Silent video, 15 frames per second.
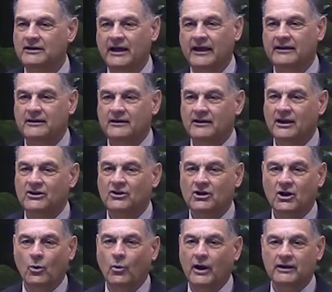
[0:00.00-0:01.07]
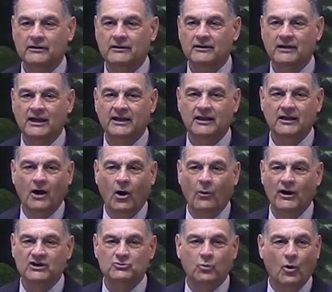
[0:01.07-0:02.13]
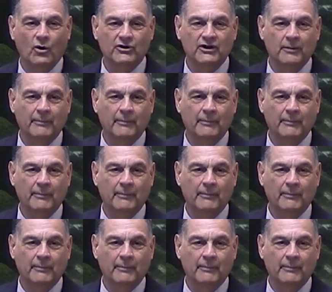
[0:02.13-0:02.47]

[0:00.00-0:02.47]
and, and you know what they always warn